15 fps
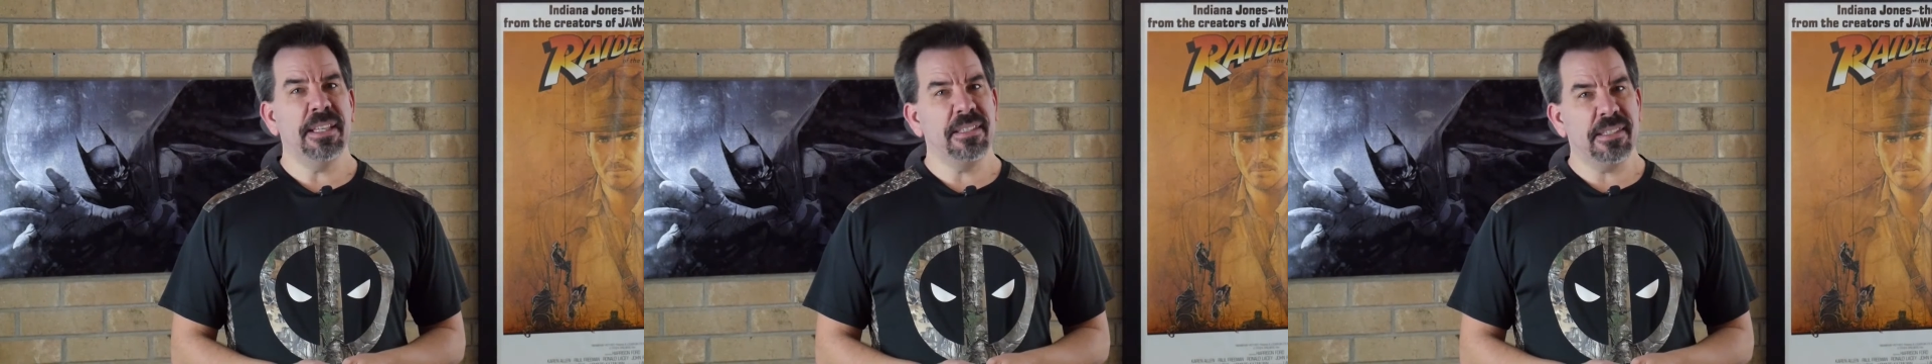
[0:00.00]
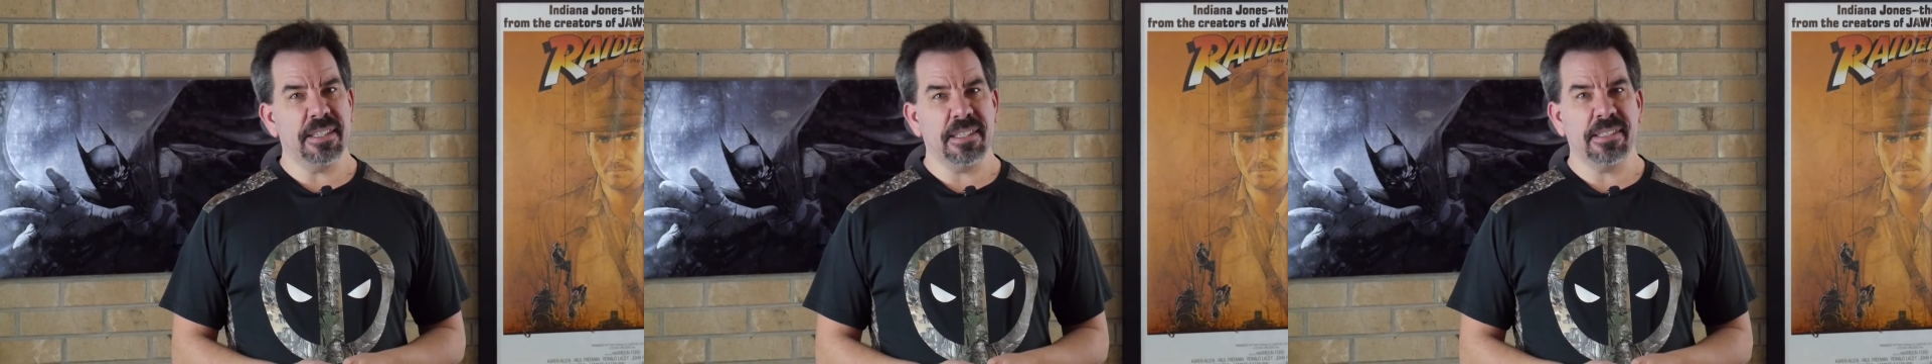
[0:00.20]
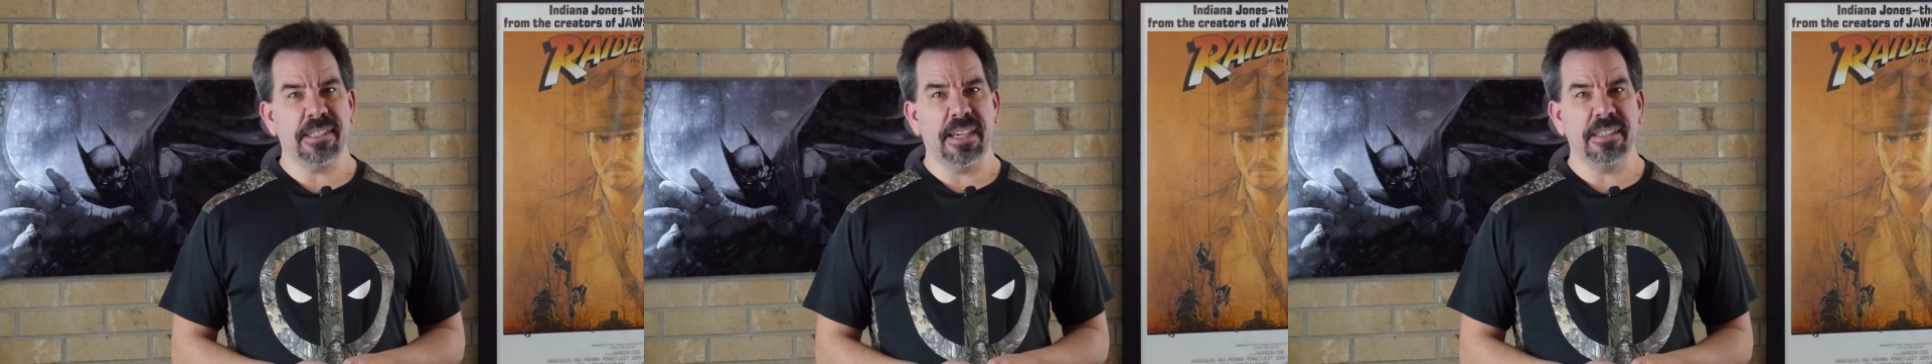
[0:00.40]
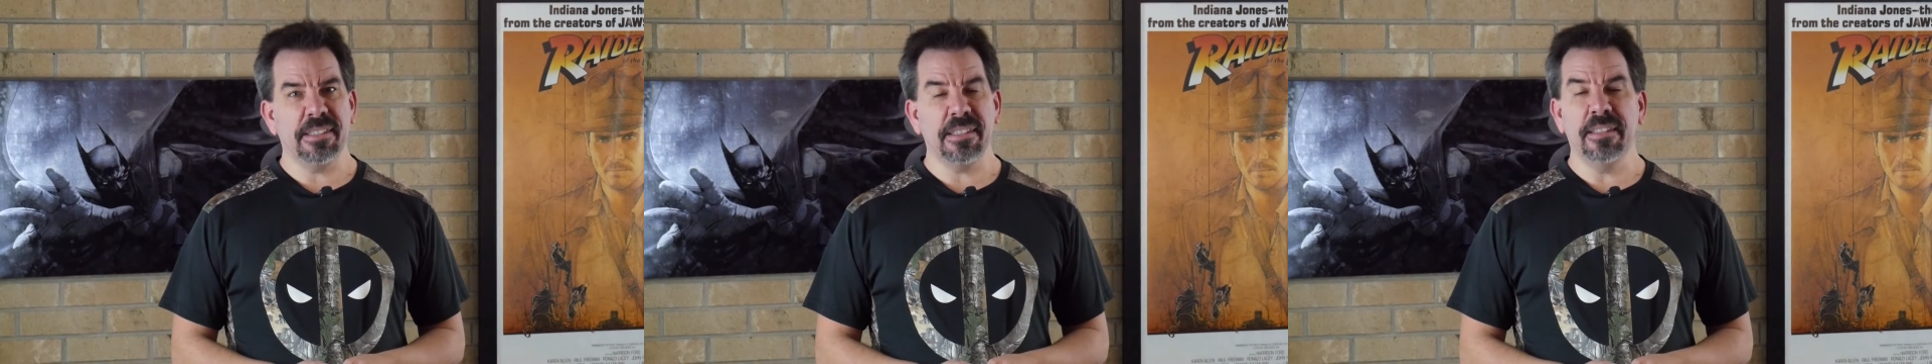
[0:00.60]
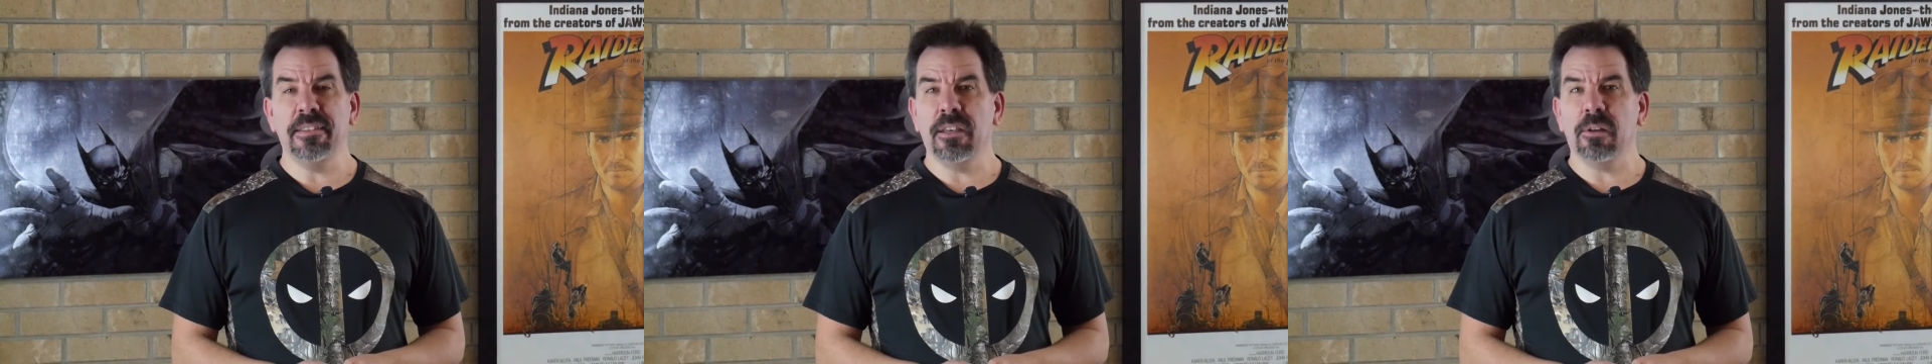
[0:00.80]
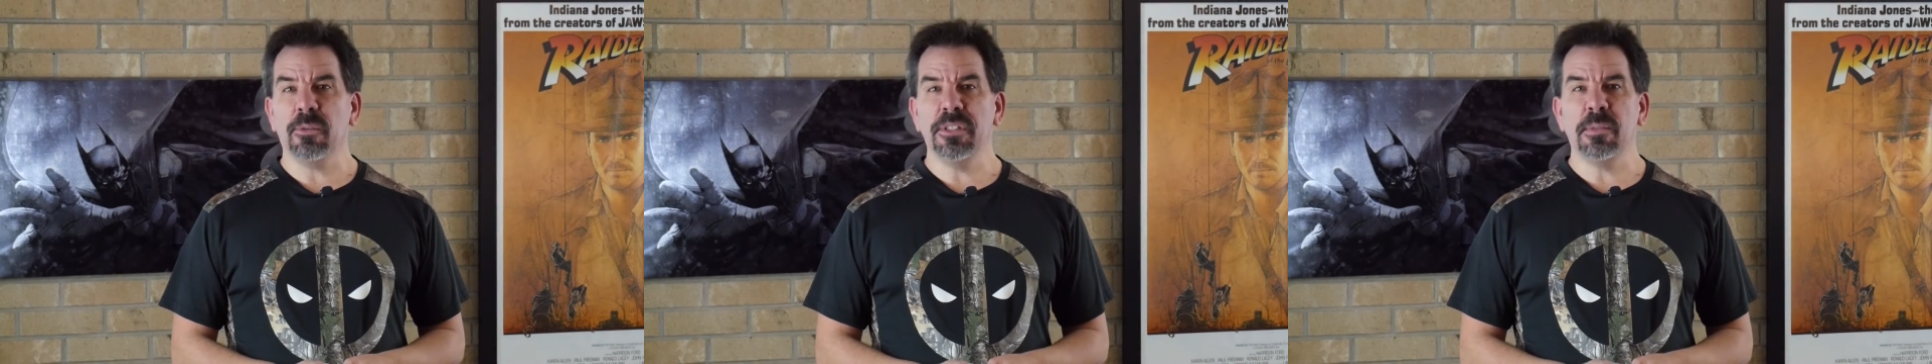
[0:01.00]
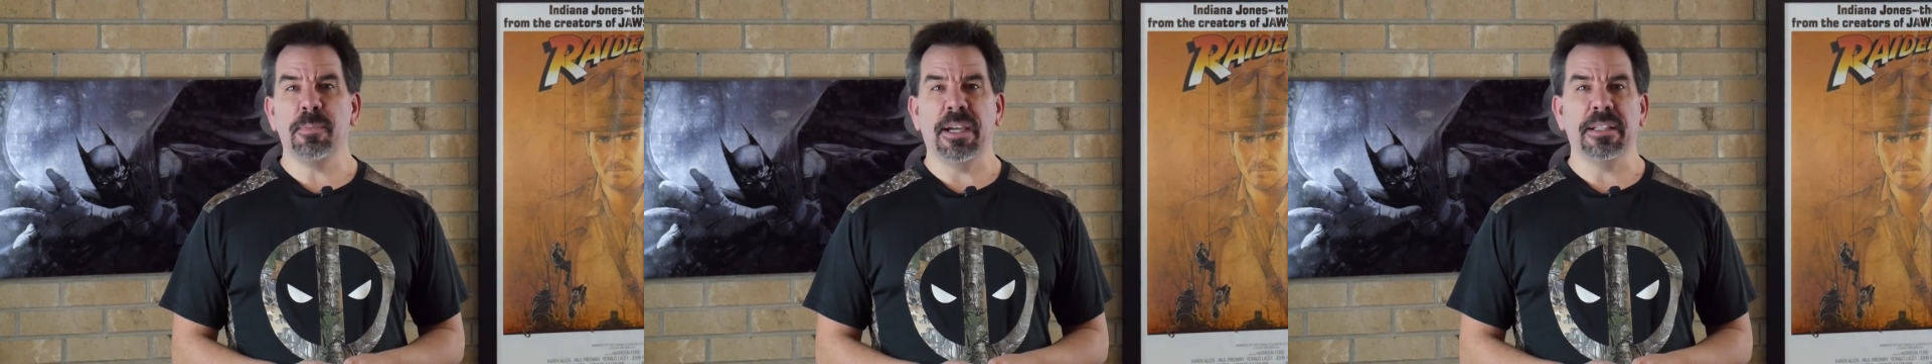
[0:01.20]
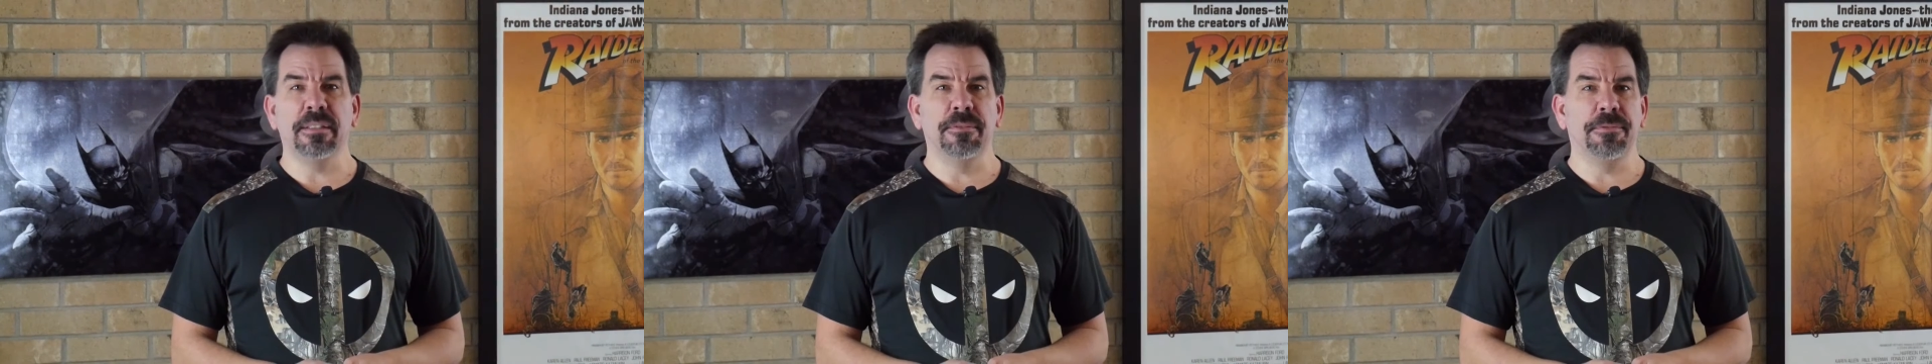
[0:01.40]
and success in their
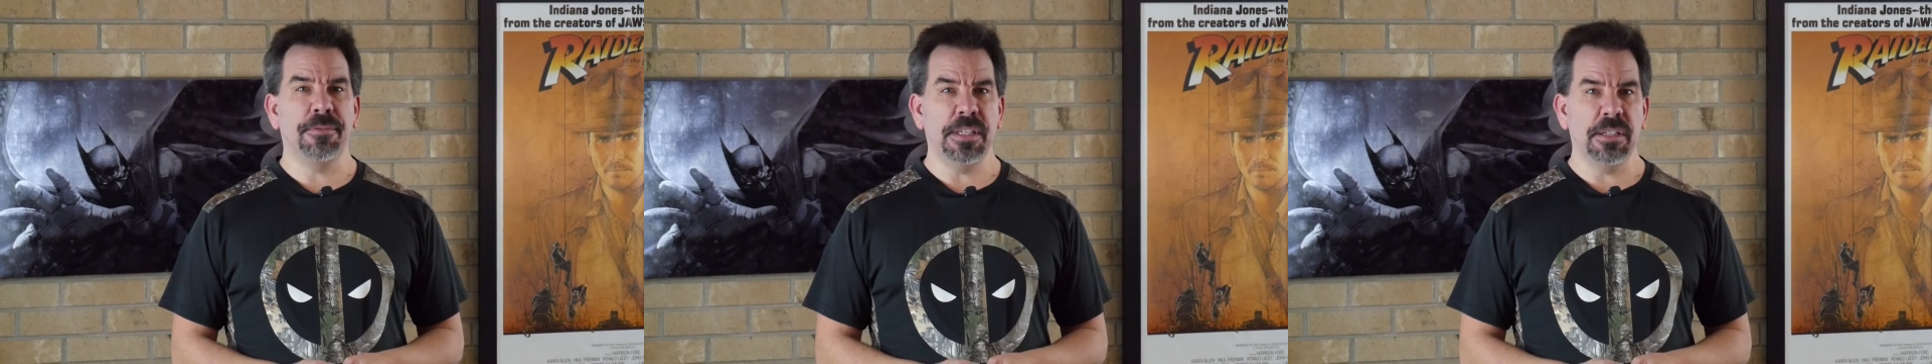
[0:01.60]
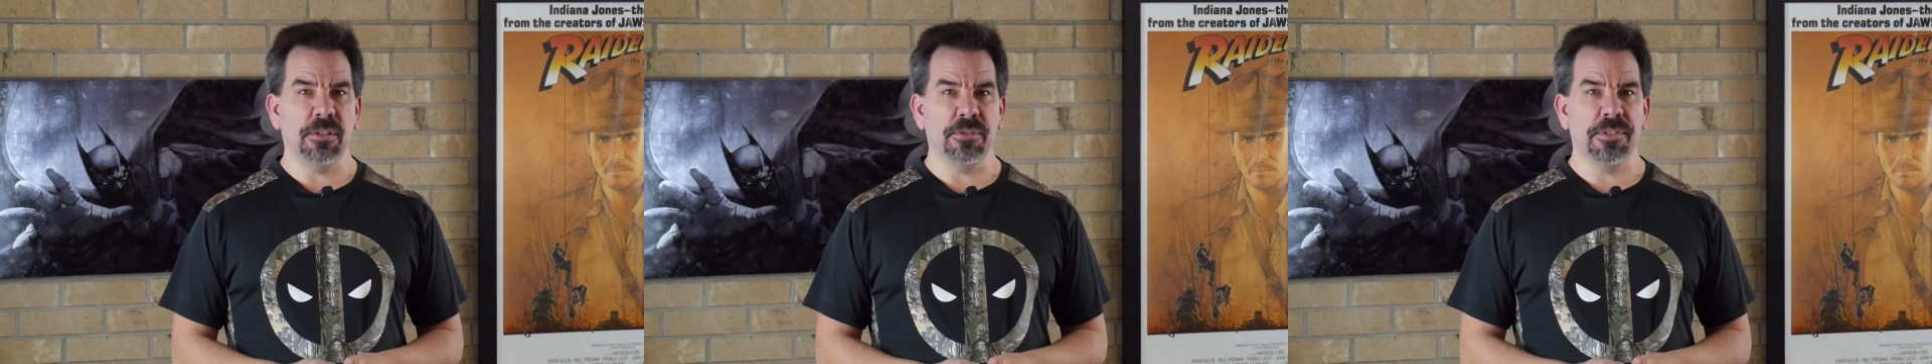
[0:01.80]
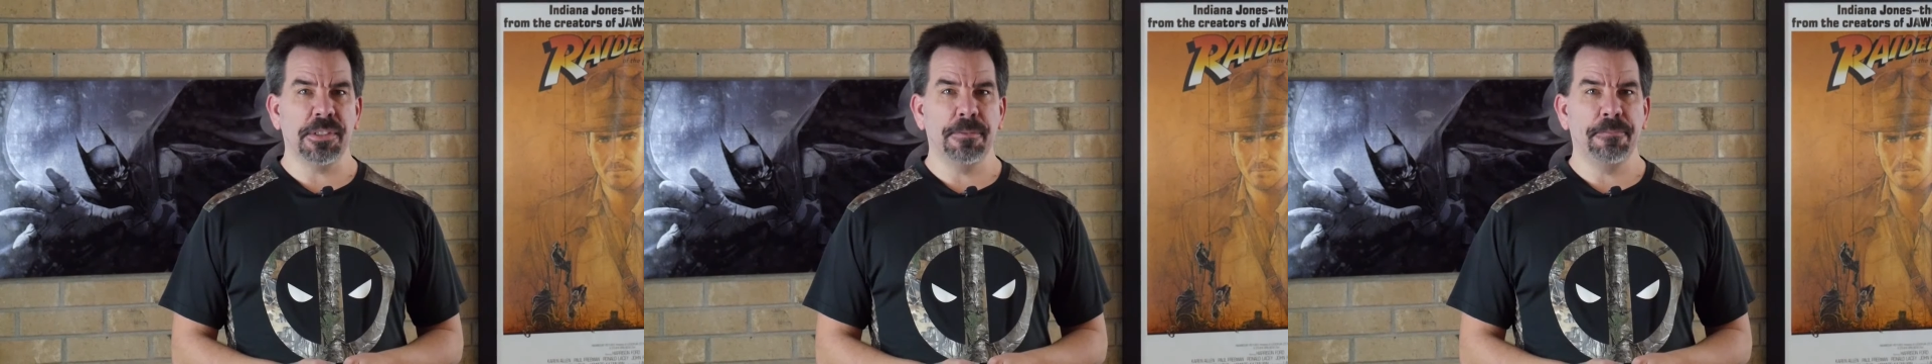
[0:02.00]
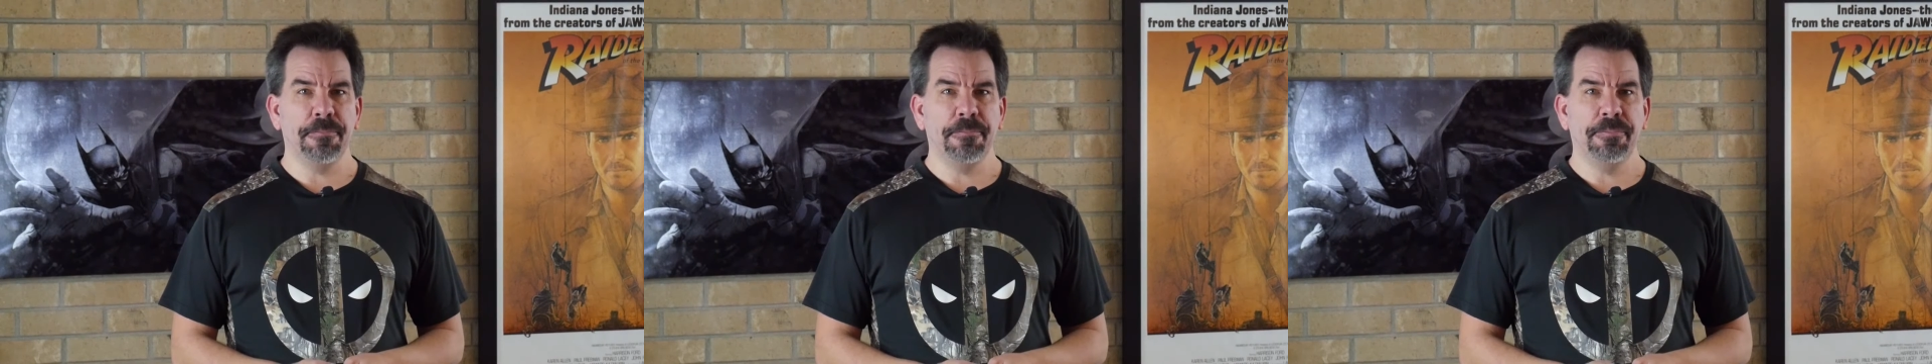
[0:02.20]
respective fields.